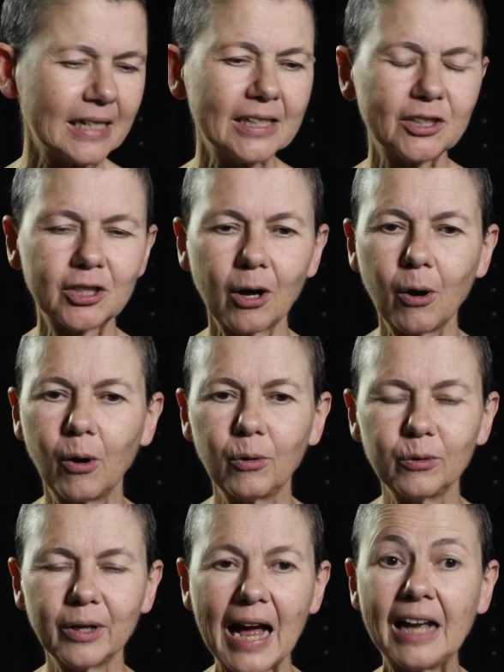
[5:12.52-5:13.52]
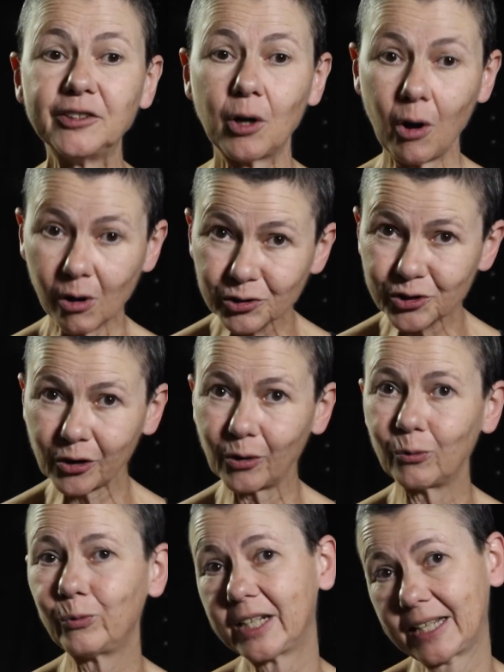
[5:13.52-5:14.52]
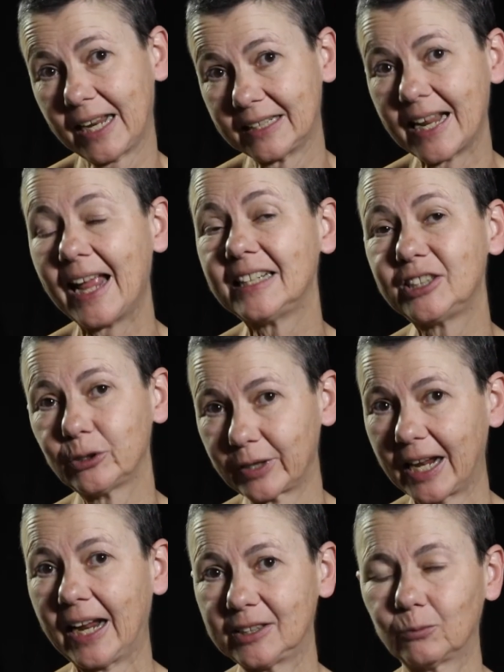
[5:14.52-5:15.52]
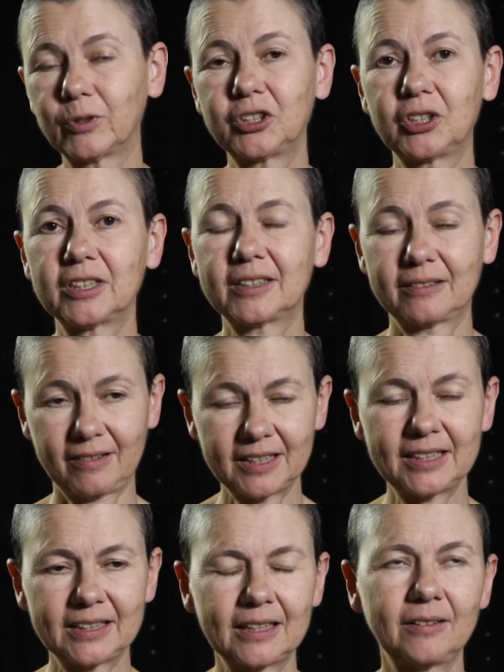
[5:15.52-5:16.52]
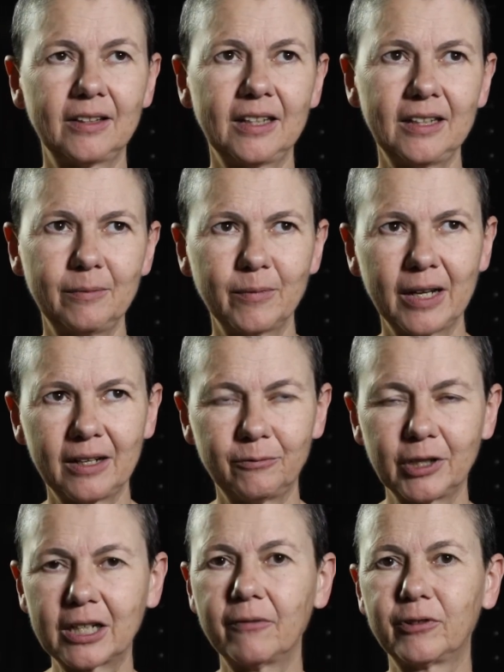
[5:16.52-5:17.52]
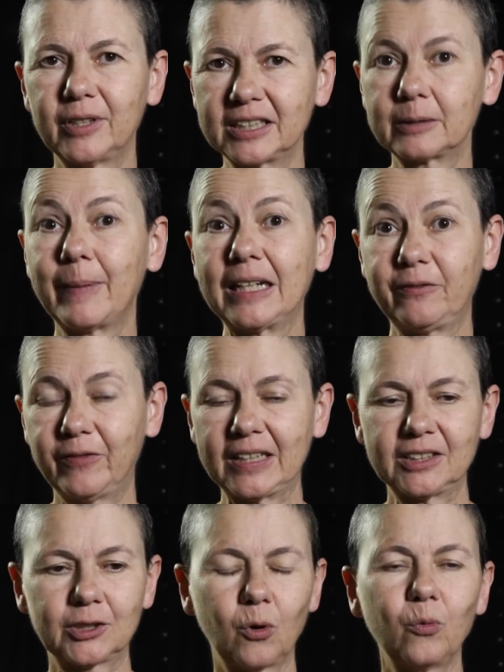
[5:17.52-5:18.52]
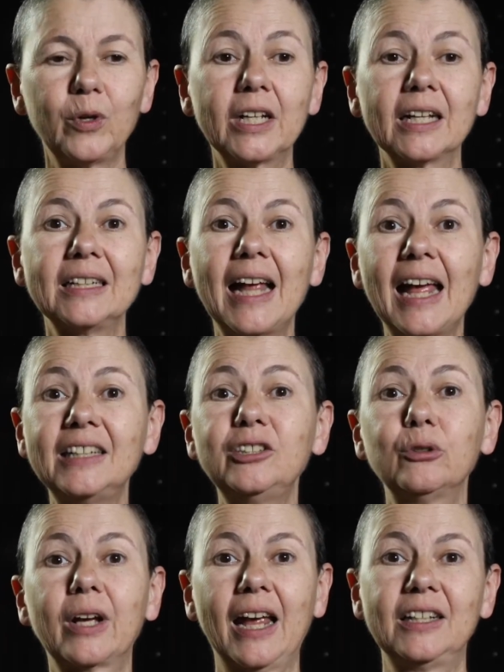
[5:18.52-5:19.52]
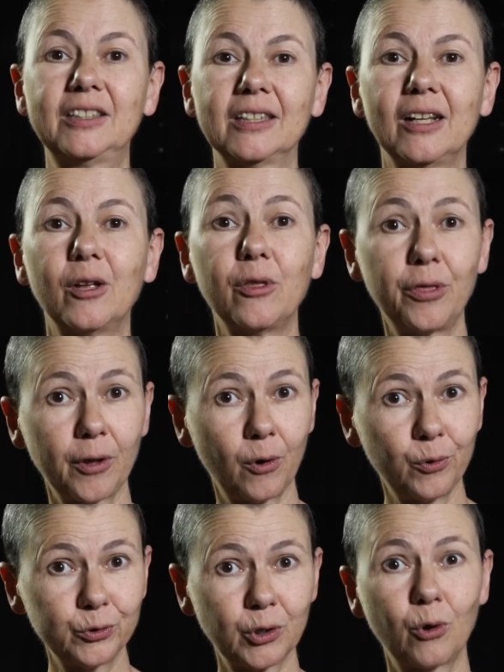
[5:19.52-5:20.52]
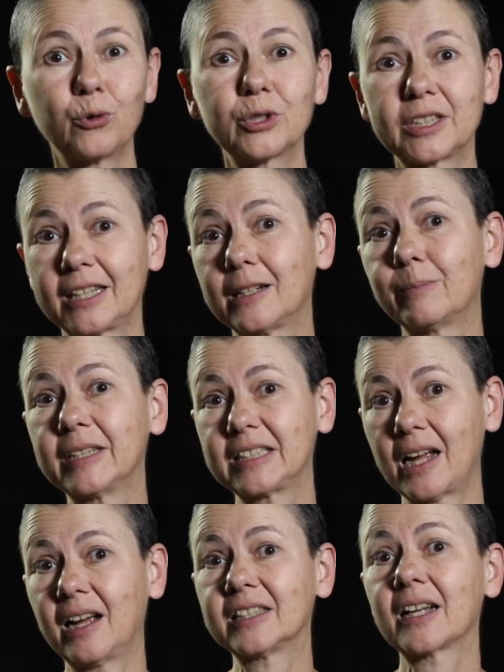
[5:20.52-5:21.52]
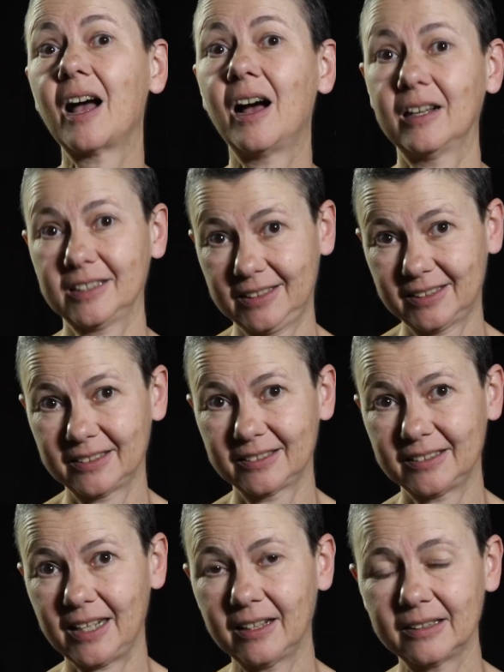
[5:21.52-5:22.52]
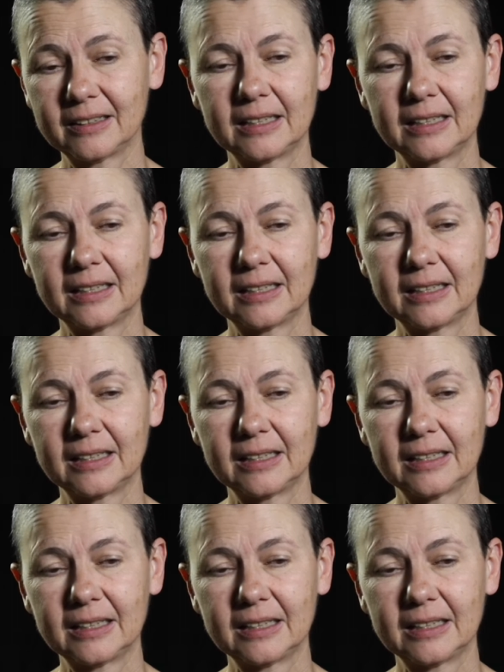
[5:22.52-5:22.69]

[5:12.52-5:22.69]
So, and also we can educate, this is in the Recoverist manifesto, we can educate those who stigmatize us. Yeah.